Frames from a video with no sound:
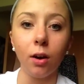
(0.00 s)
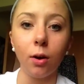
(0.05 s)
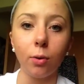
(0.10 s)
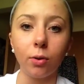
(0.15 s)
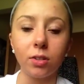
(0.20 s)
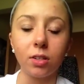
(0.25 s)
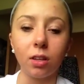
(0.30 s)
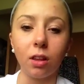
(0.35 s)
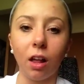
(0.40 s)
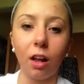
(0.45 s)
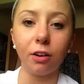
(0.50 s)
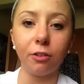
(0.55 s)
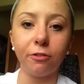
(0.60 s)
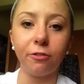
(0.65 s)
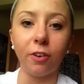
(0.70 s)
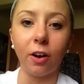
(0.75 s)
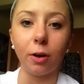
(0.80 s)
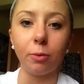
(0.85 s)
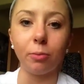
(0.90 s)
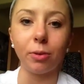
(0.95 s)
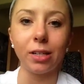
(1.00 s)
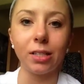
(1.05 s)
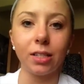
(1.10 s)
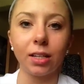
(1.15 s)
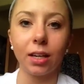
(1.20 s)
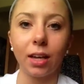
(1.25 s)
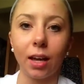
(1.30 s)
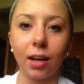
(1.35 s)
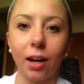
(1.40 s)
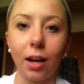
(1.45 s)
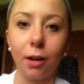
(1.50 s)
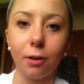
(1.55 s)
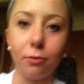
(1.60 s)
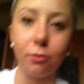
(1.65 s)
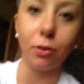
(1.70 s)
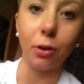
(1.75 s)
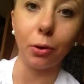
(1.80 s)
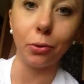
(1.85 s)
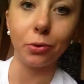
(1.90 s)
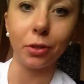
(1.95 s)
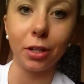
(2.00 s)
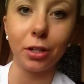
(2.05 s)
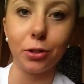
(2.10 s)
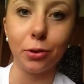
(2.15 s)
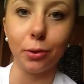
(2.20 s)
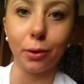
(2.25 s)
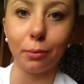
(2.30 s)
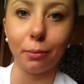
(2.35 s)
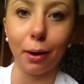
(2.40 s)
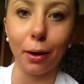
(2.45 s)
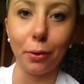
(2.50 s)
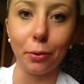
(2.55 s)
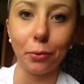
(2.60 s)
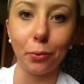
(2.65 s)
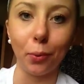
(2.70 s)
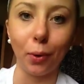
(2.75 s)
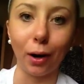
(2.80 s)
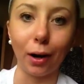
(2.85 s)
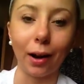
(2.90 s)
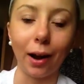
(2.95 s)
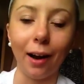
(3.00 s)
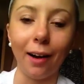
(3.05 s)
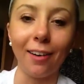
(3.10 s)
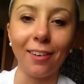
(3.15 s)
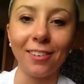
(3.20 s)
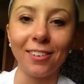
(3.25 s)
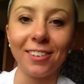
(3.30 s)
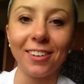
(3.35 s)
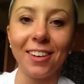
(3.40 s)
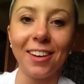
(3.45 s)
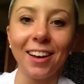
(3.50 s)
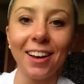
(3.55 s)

was a lot of fun, but it did get kind of lonely doing my own workout